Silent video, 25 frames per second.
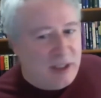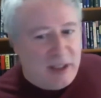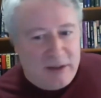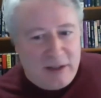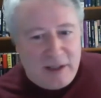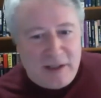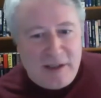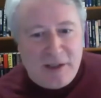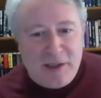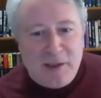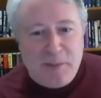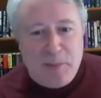This
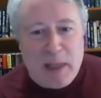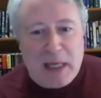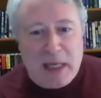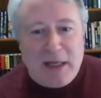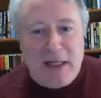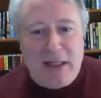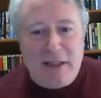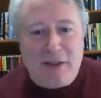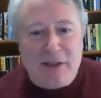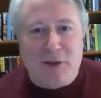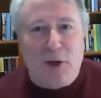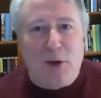is Benny.
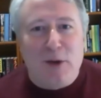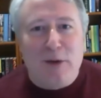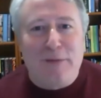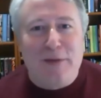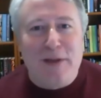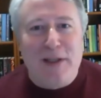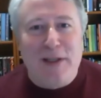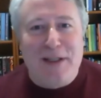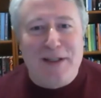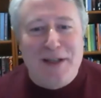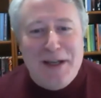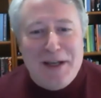So if
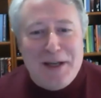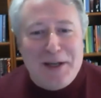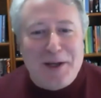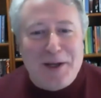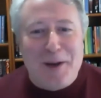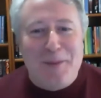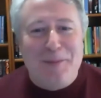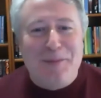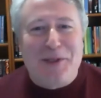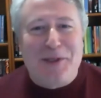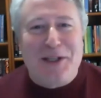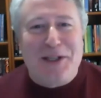he
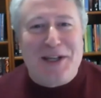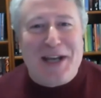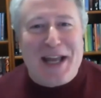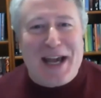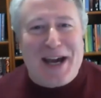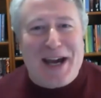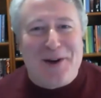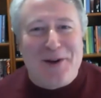comes in and out